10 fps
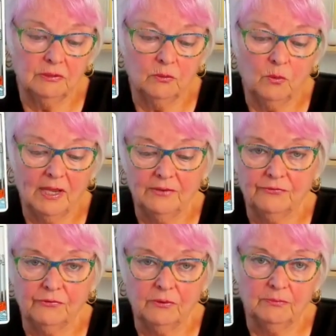away
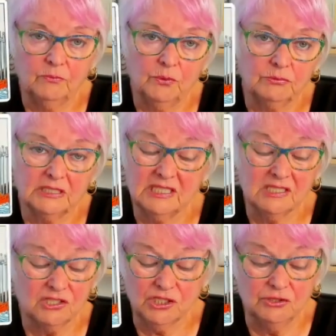from what
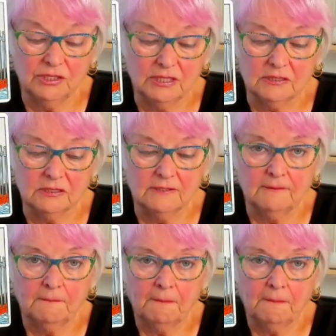doesn't suit us.